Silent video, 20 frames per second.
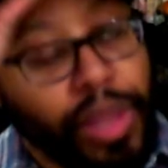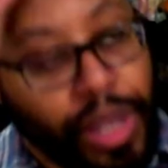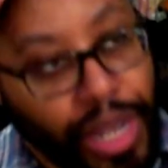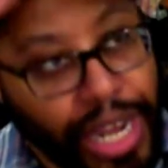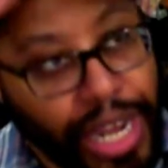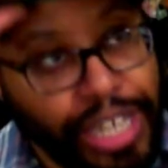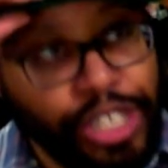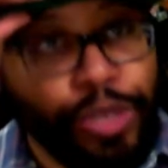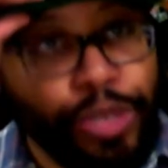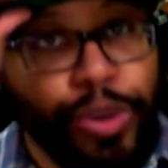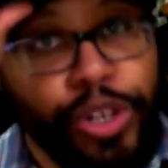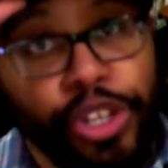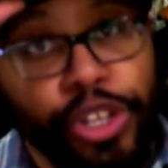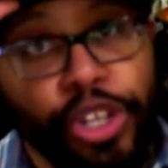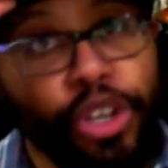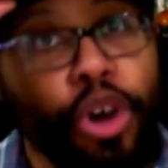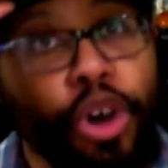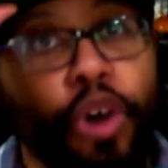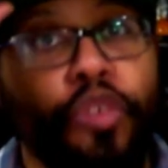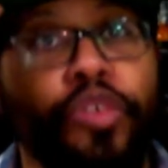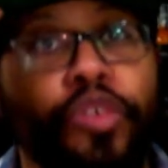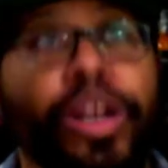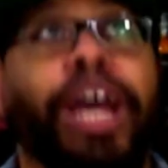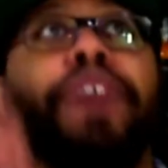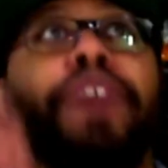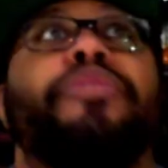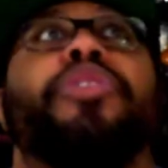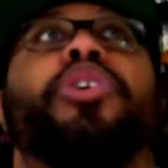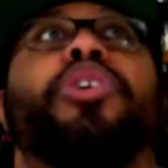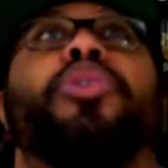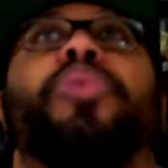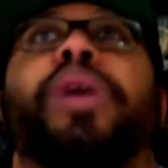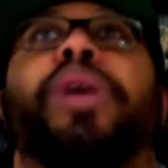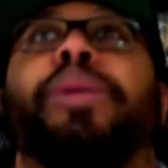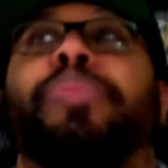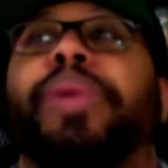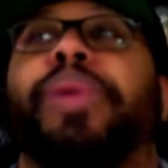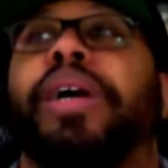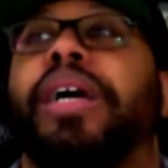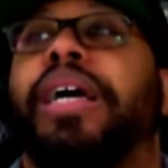I just wanted to go over that real quick.
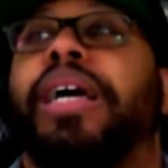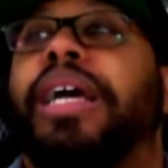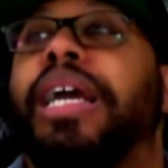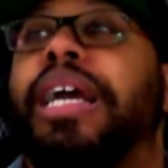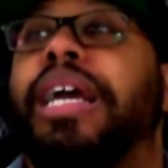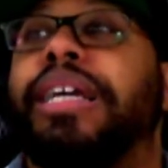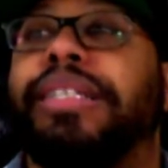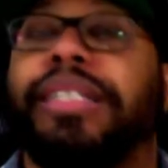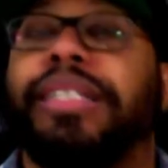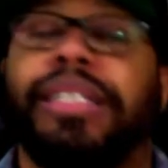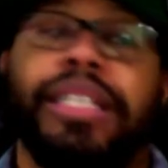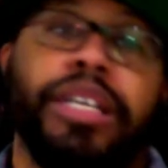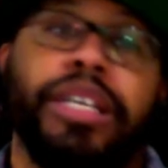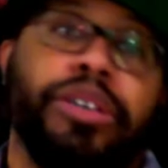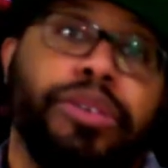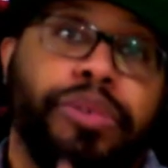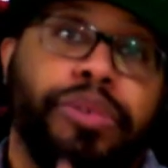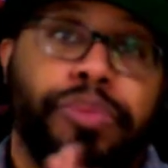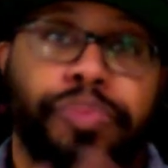But here's the deal.